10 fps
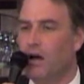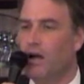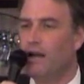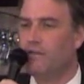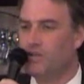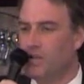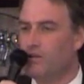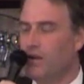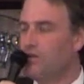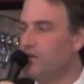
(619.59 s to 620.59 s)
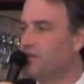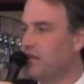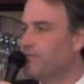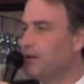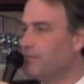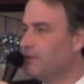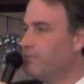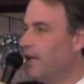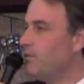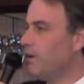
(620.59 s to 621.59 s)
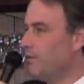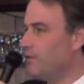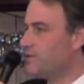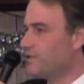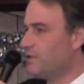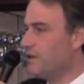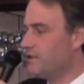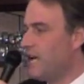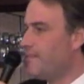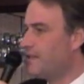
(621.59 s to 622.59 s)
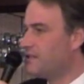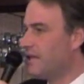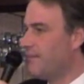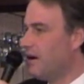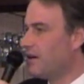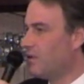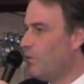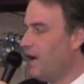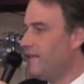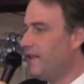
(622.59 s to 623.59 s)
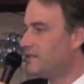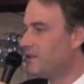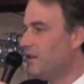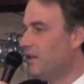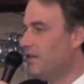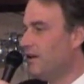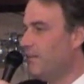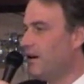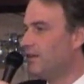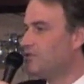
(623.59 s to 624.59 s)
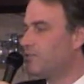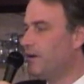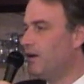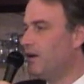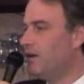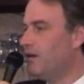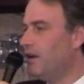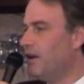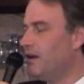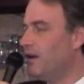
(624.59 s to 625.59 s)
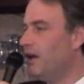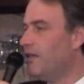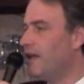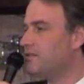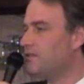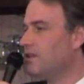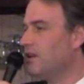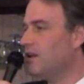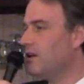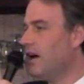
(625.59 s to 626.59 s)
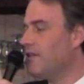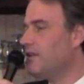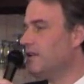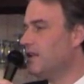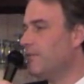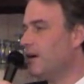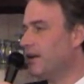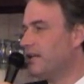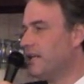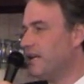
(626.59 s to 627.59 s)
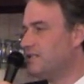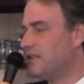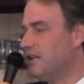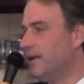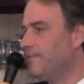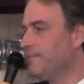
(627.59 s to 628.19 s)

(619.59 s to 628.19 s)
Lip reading: every generation has stepped up to the plate when it was their time. That's the American way. That's the American spirit, and that's I think, the American destiny.